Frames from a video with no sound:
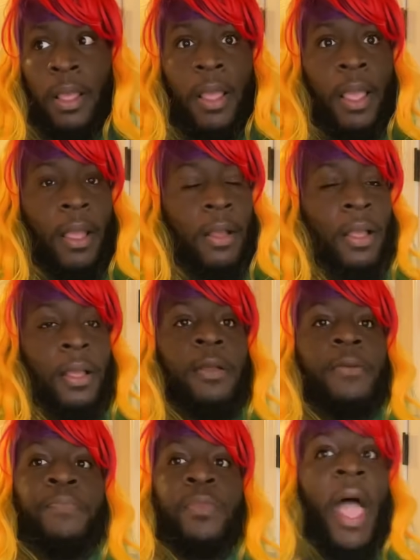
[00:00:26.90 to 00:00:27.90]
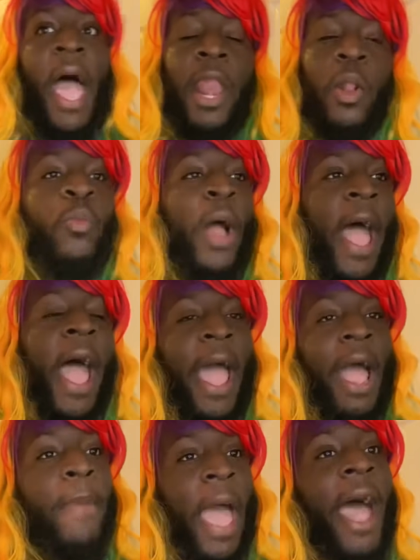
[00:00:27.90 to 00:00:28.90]
I don't,
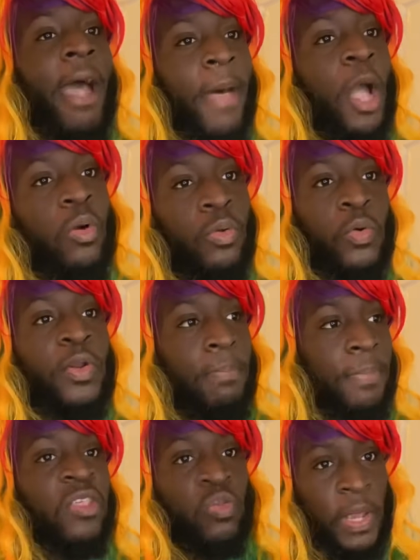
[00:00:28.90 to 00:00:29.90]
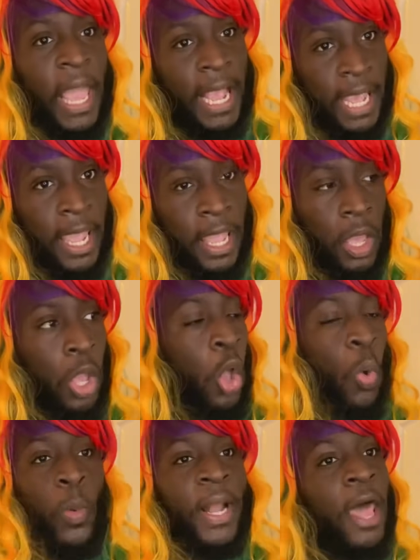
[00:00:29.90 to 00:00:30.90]
how am I going to do it the best way I can
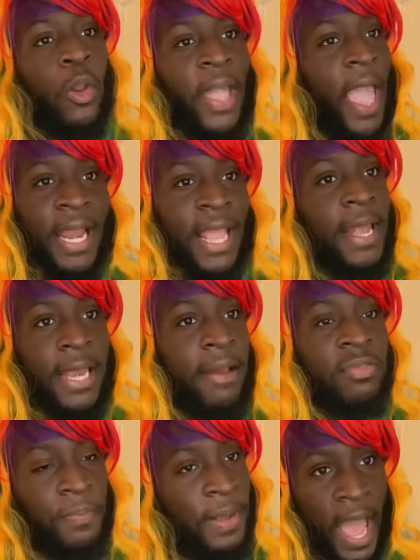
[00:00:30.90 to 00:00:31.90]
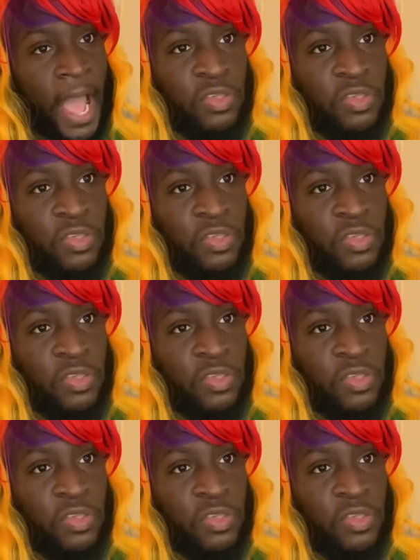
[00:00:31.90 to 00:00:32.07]
when I don't have the goddamn supplies to